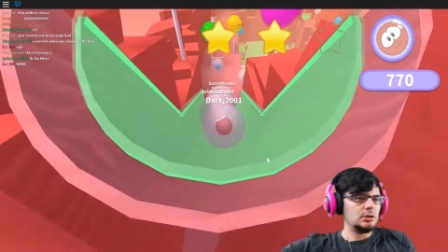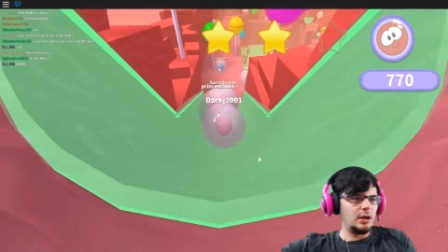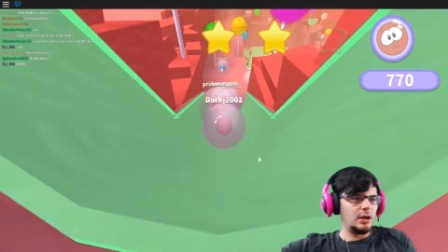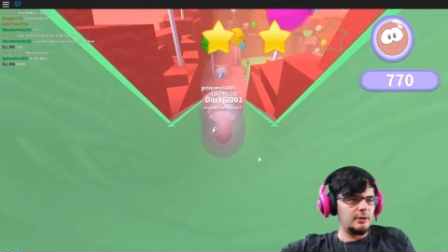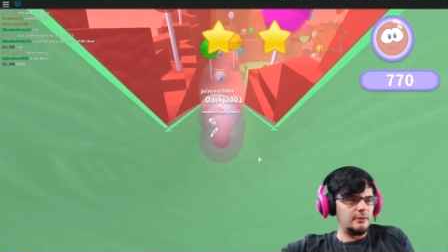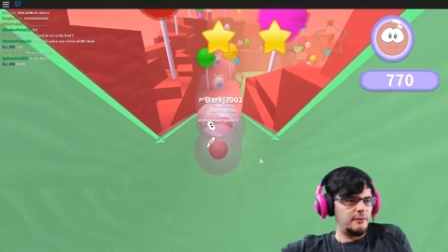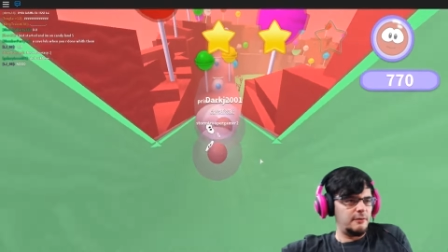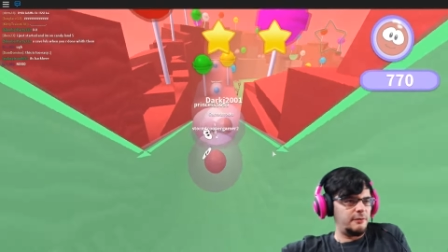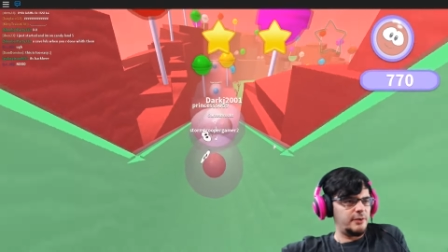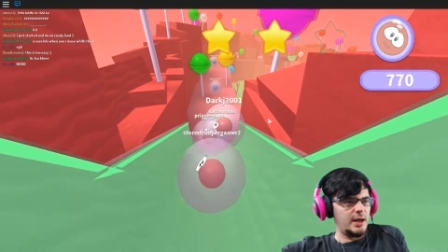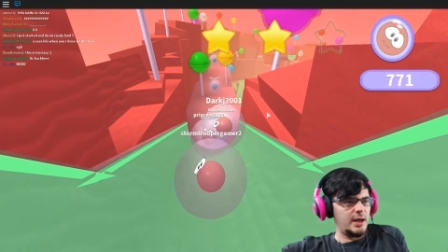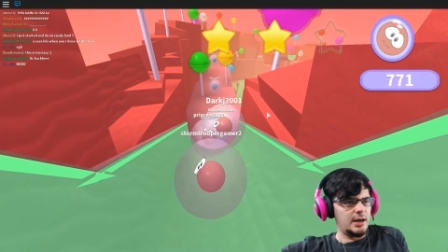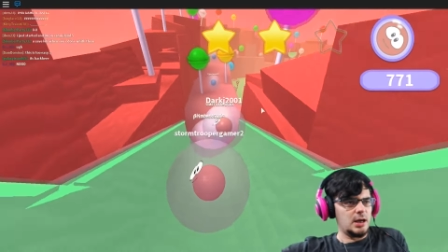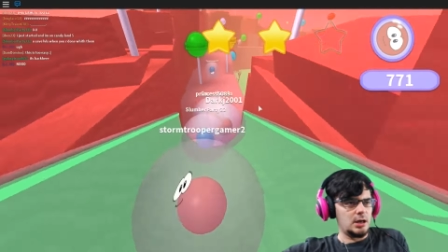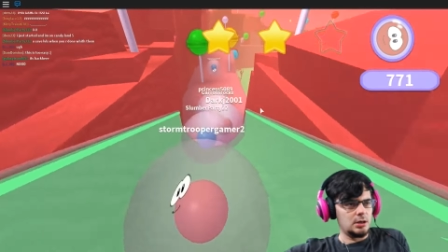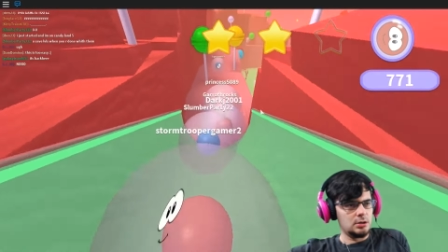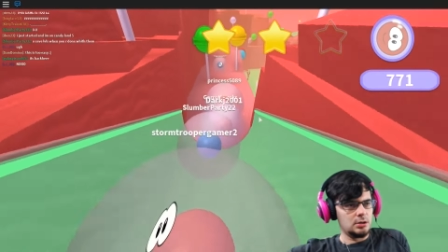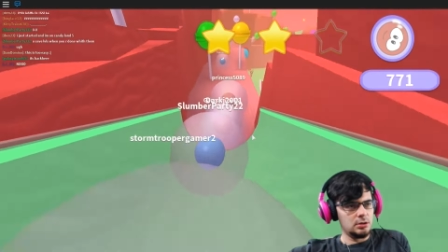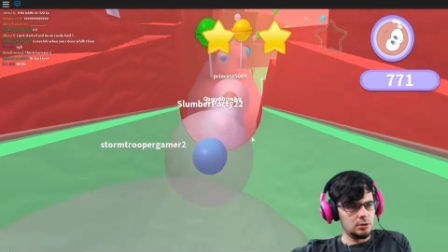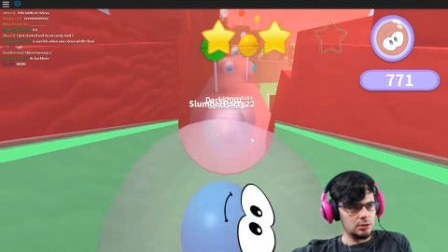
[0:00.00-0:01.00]

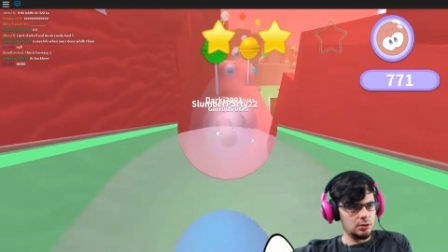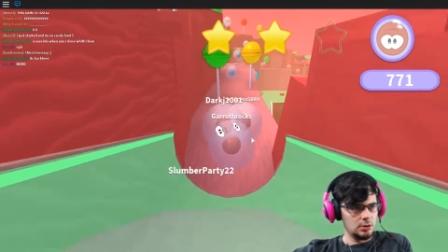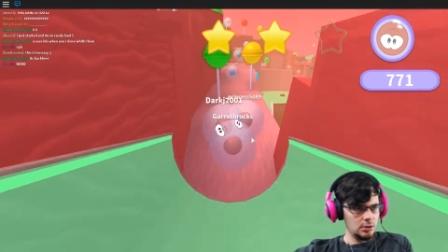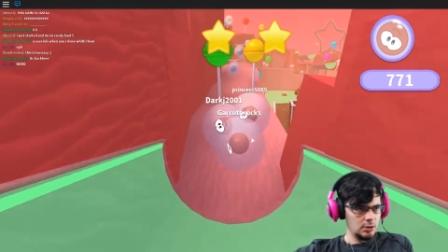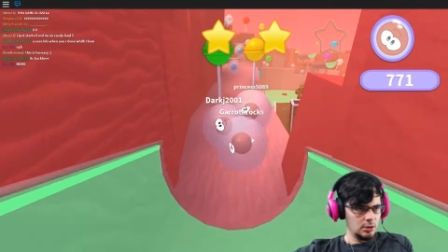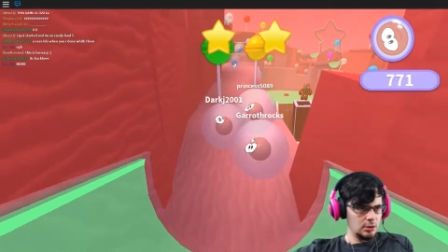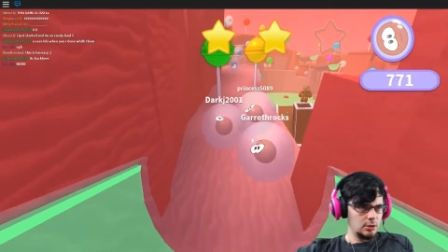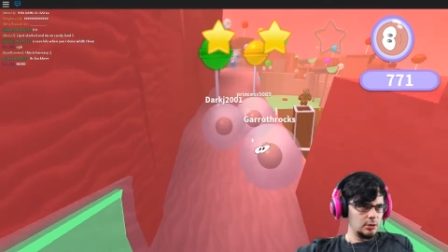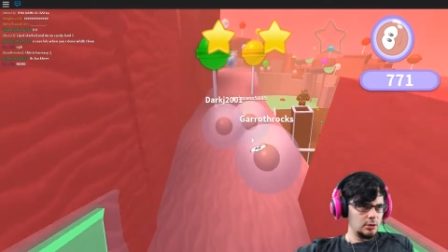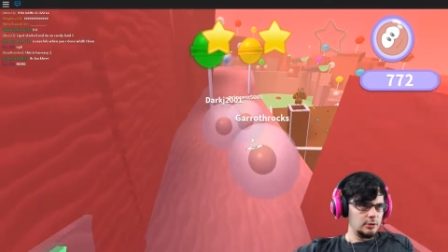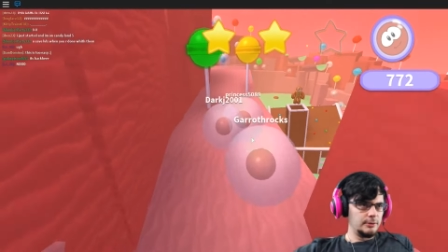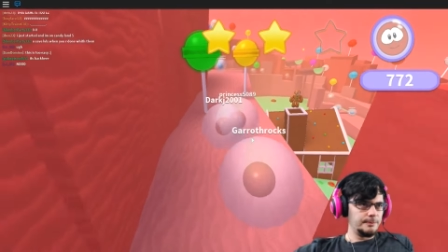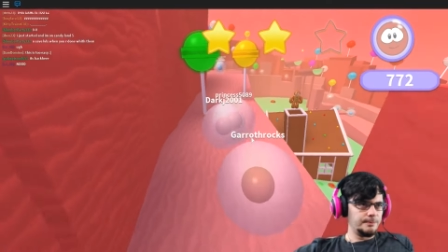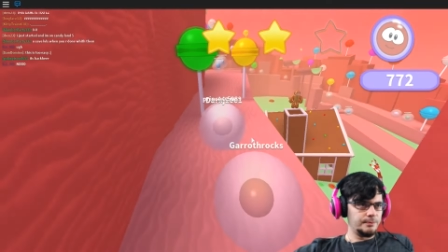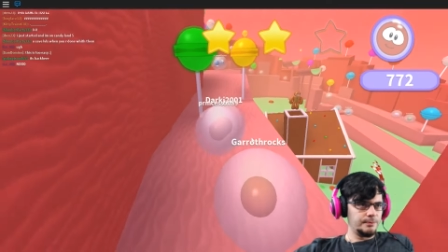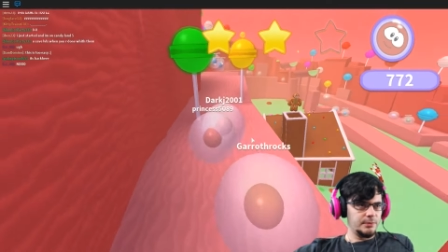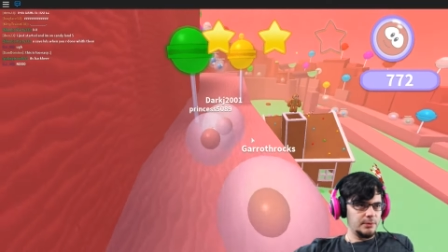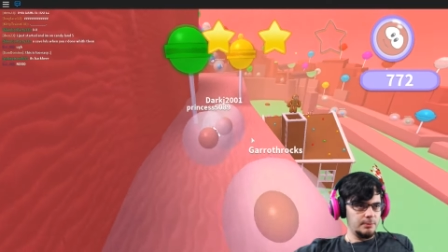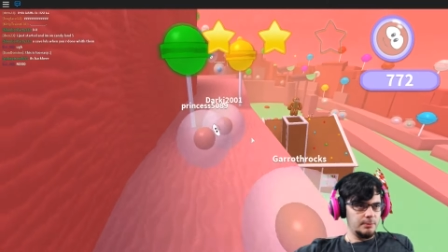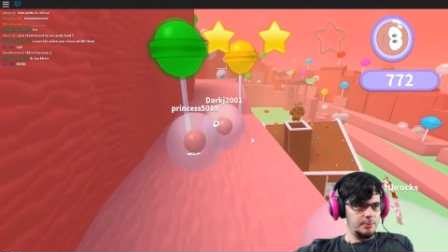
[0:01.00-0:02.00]
Confetti.
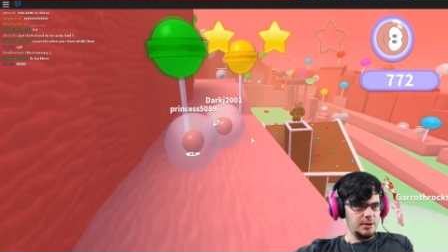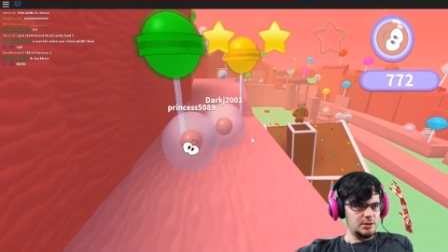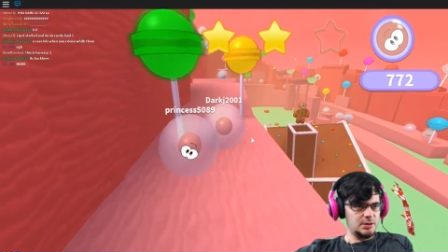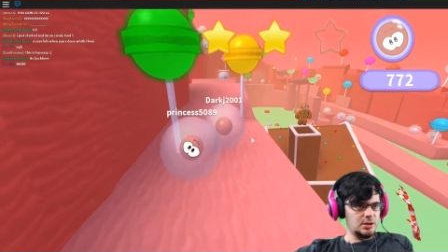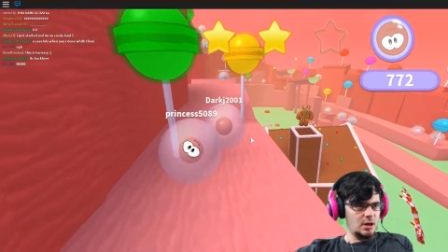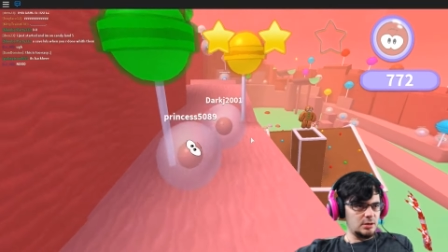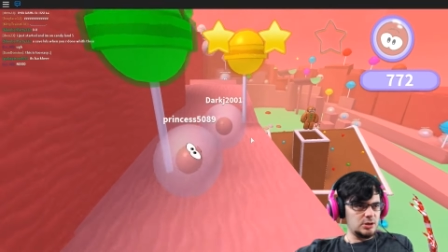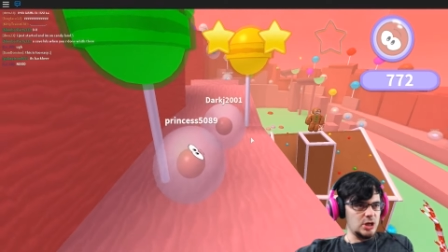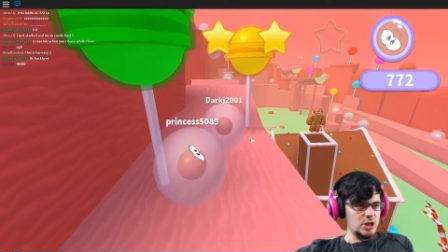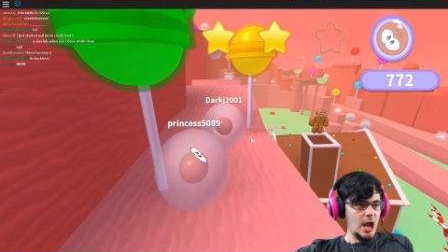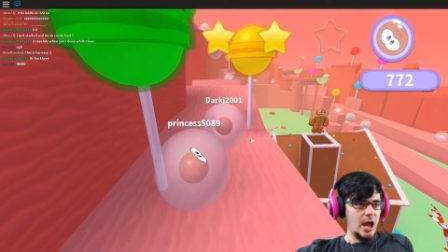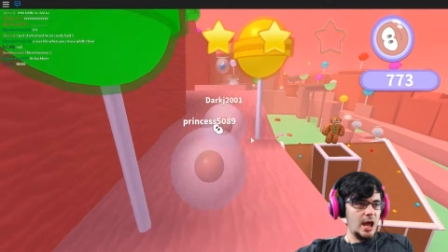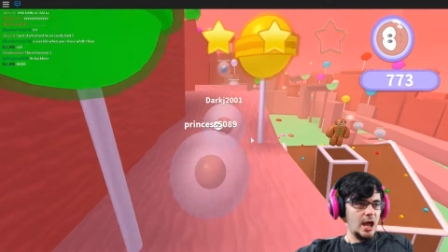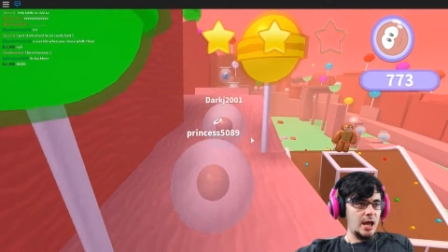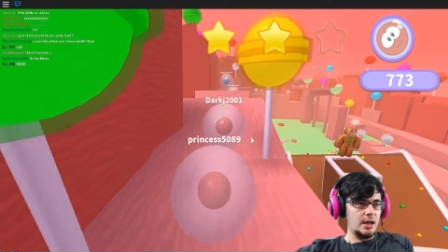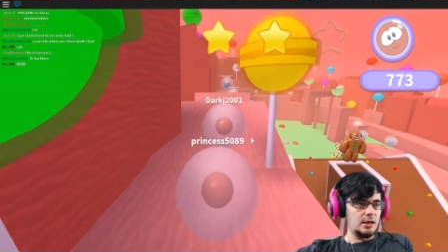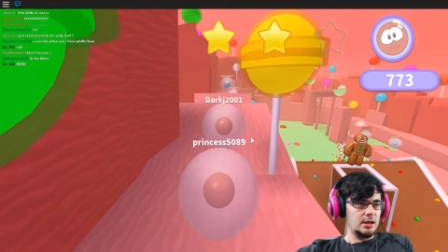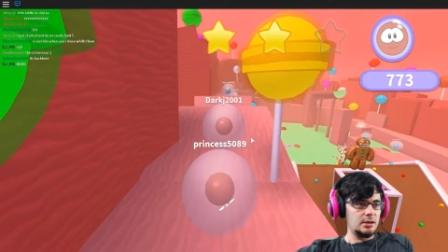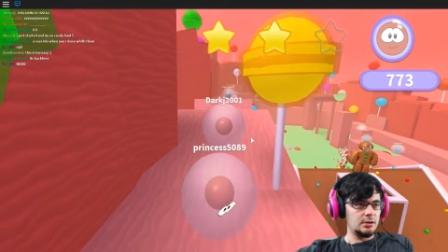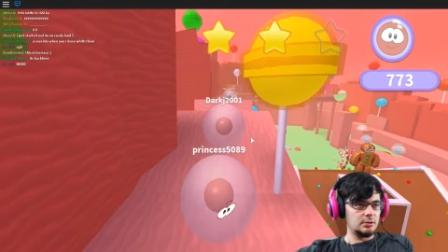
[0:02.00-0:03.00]
But Dark
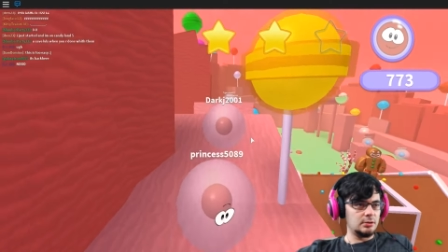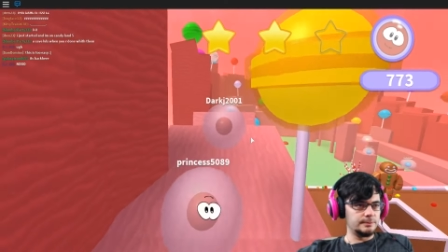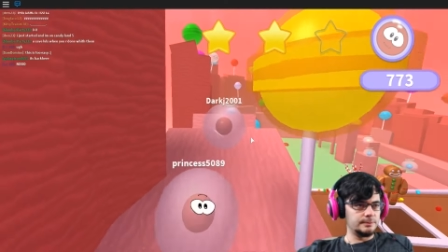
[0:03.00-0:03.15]
J!